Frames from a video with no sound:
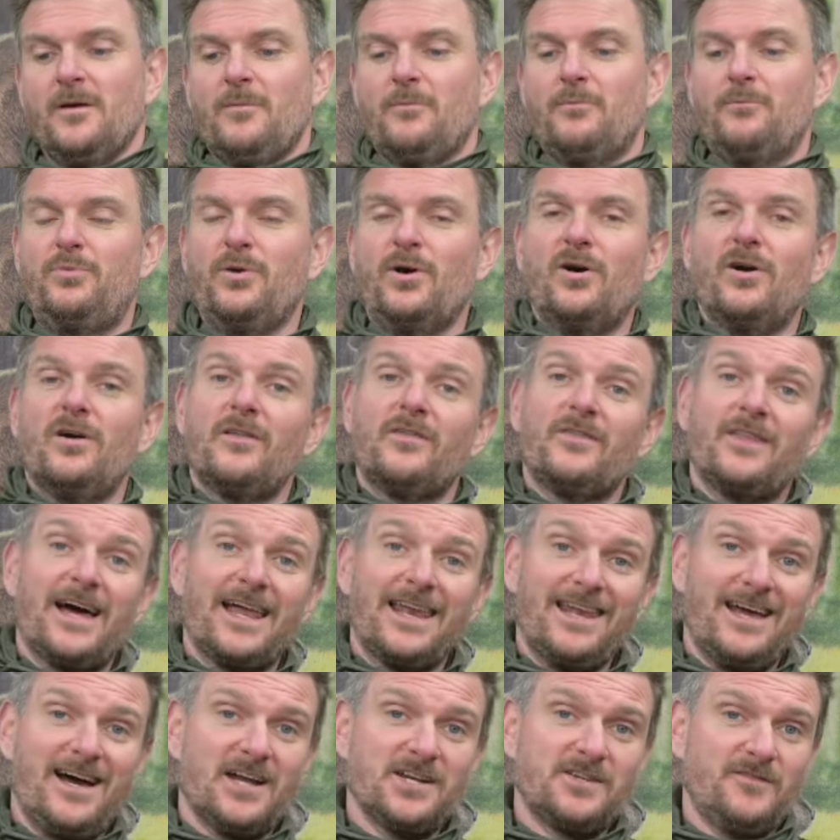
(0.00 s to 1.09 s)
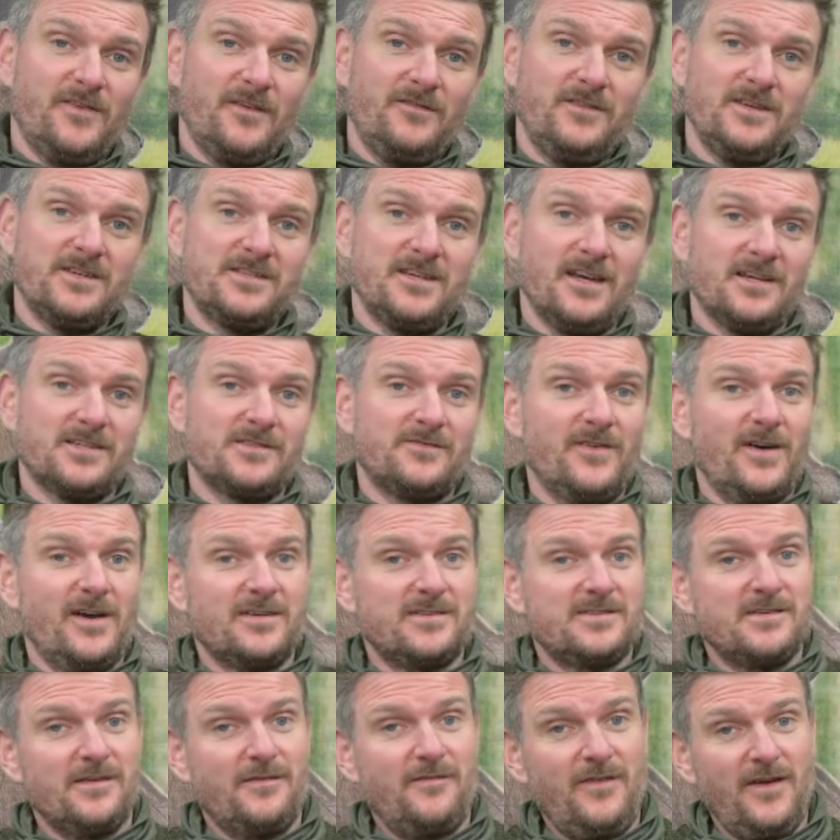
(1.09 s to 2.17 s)
But that large 56
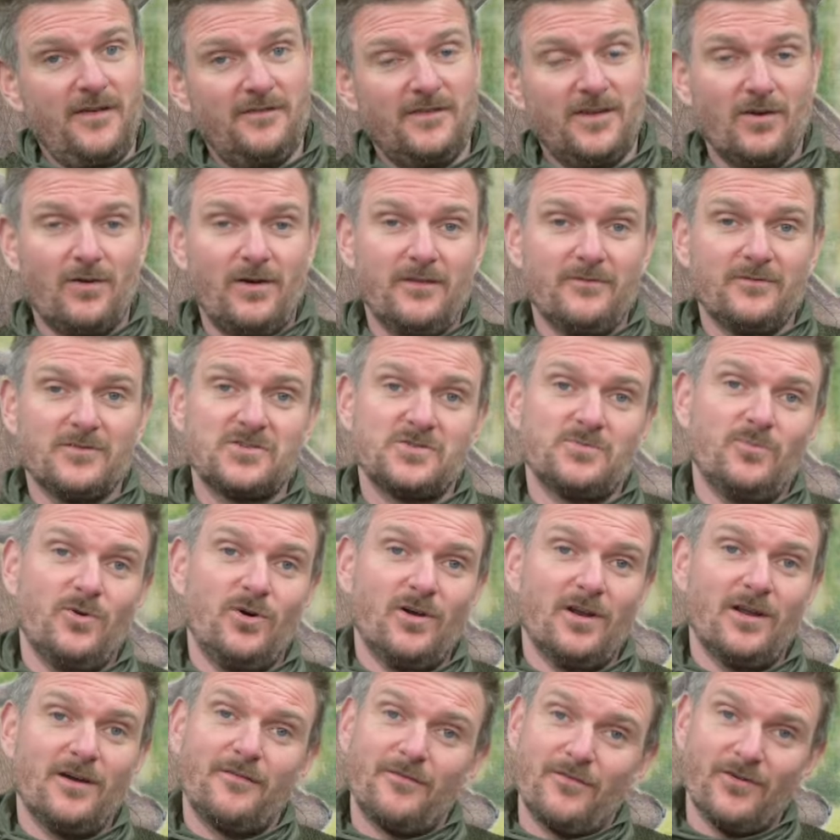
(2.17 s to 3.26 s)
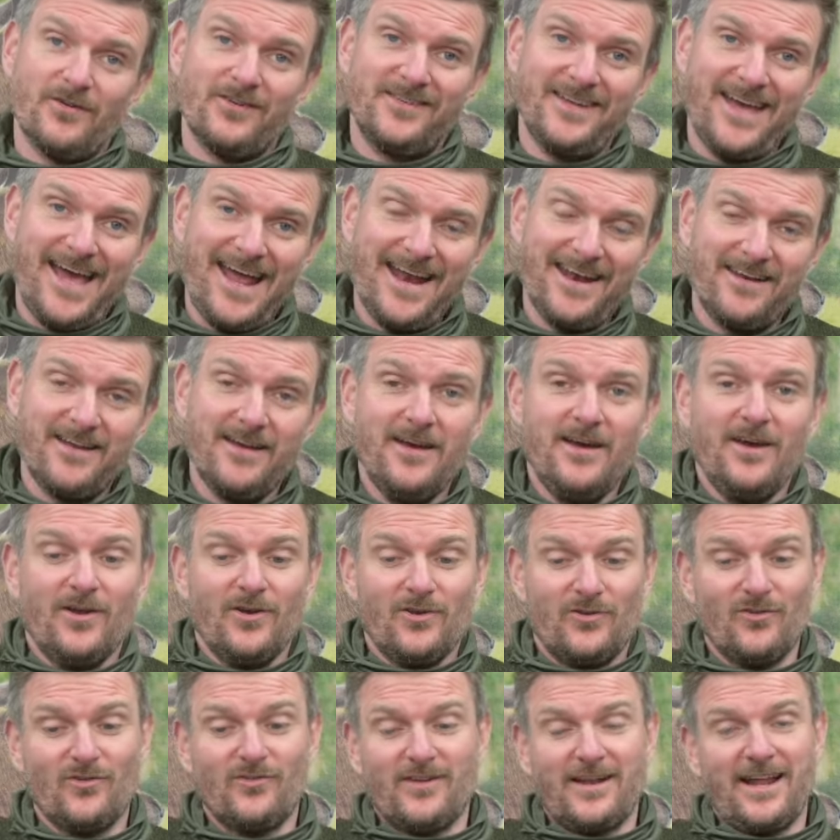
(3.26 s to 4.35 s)
versus a 50 or even smaller front end
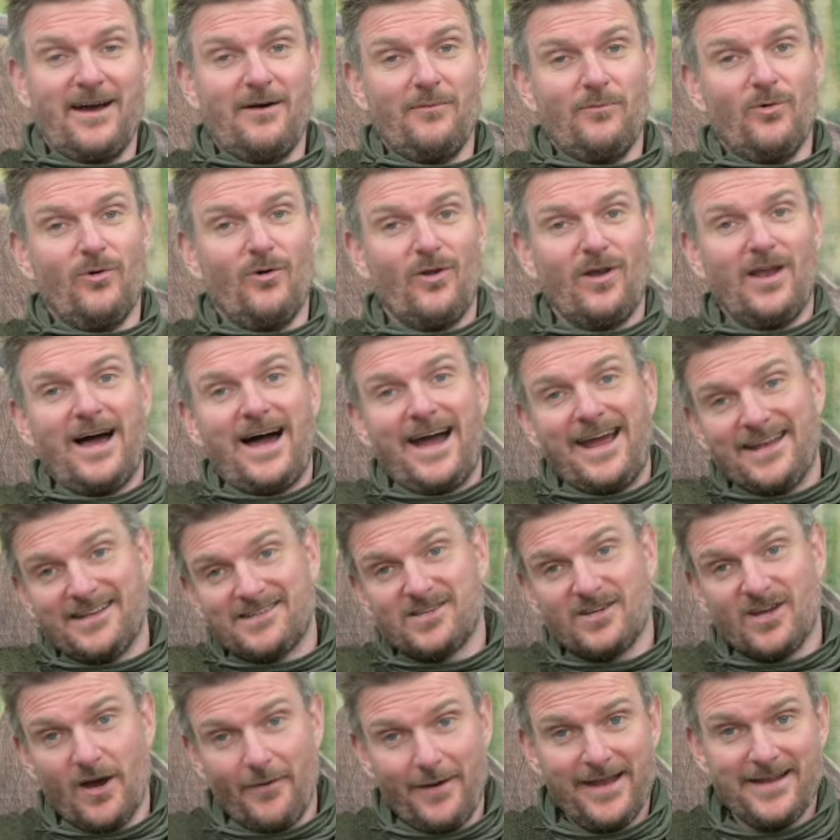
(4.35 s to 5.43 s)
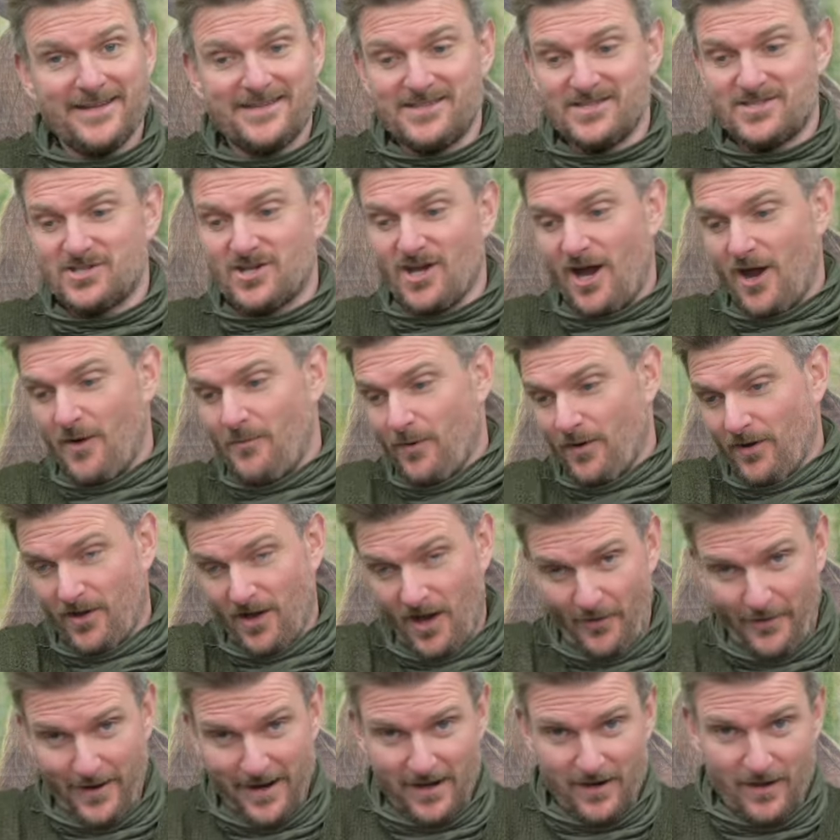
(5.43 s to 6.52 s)
does allow more light to go into the scope and
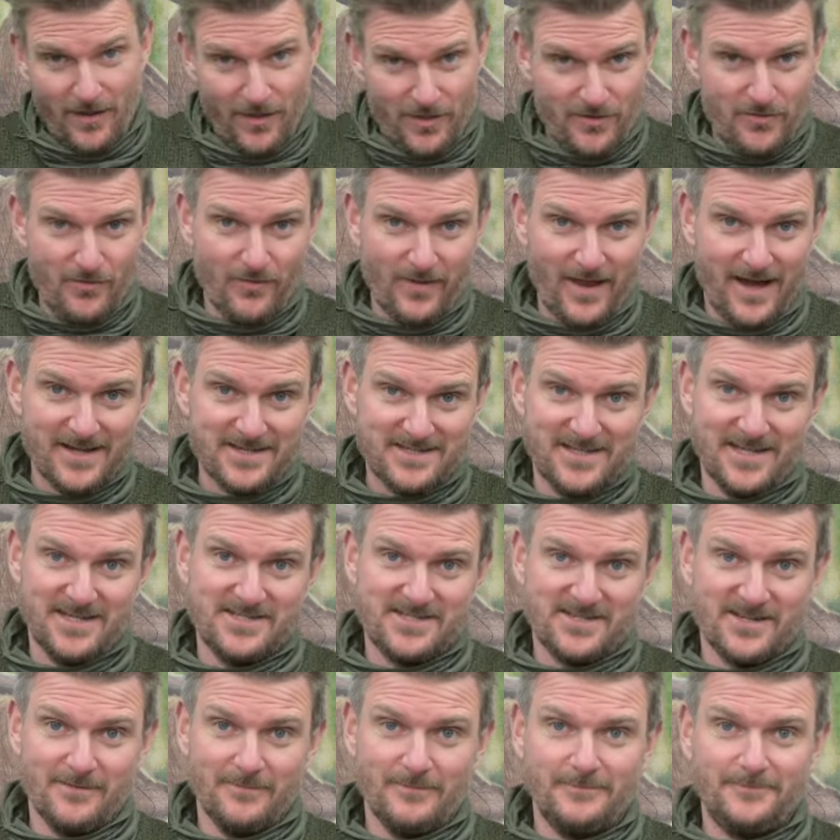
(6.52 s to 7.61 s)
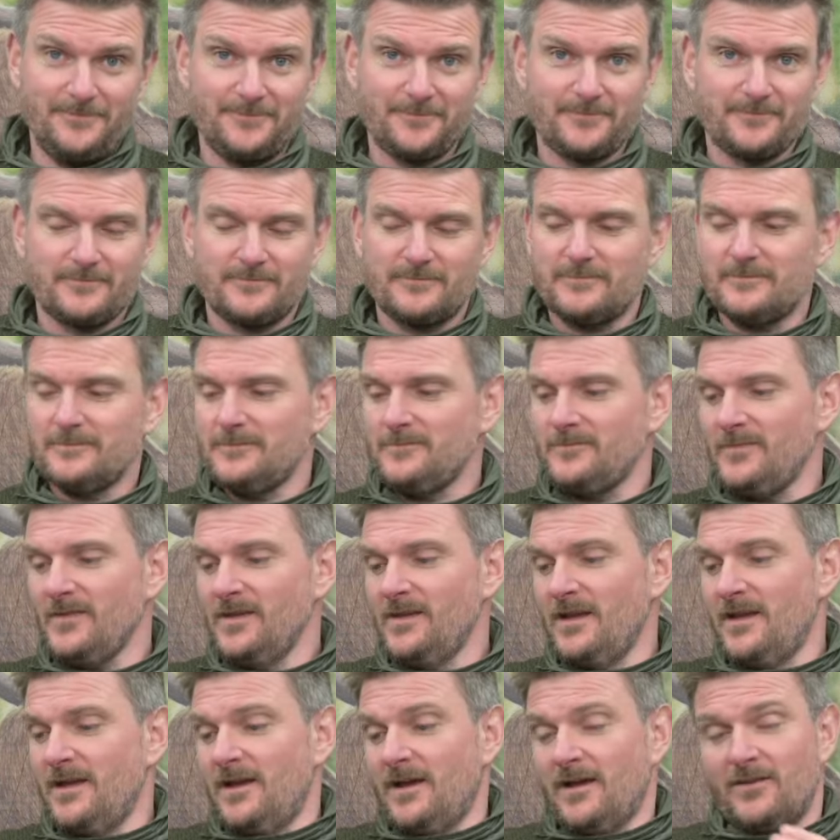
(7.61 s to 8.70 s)
go in through that system.
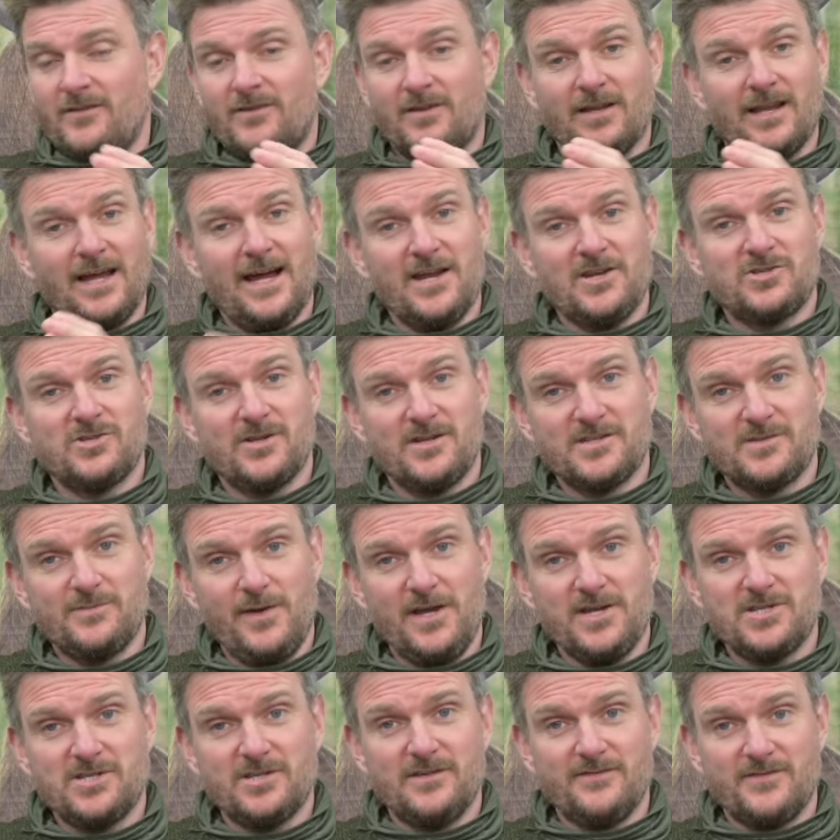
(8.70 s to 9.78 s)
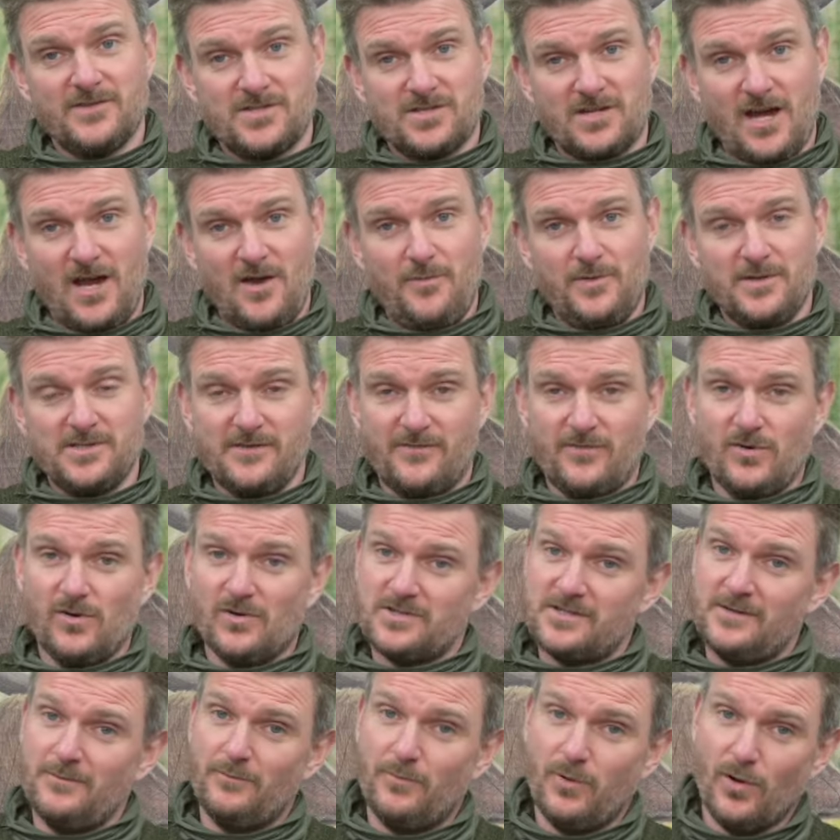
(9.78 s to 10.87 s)
The light transmission of the scope is of
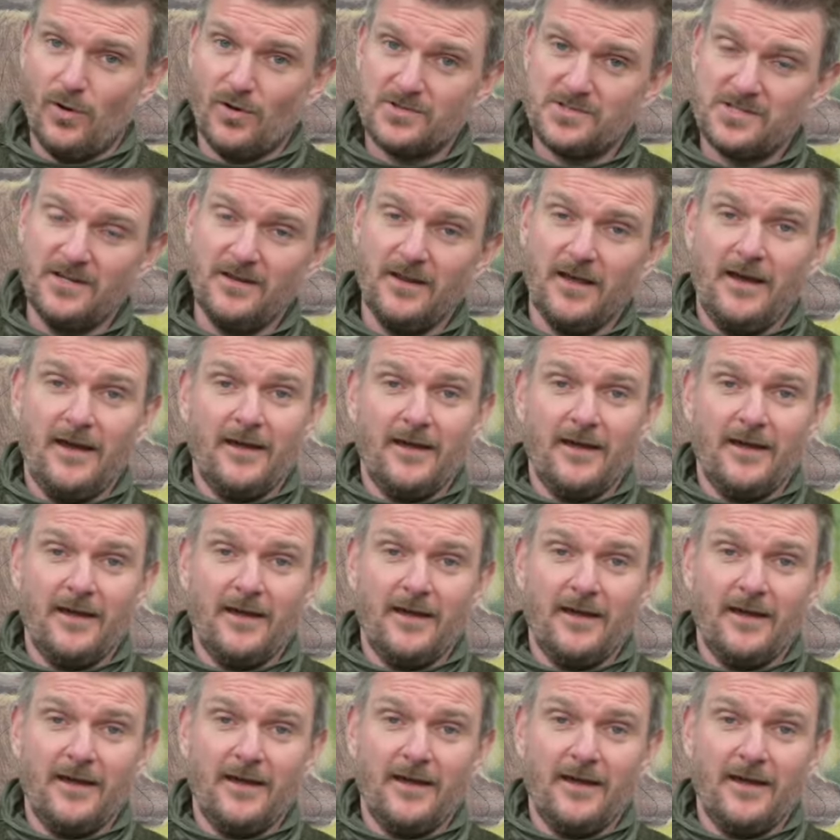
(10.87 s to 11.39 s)
course important.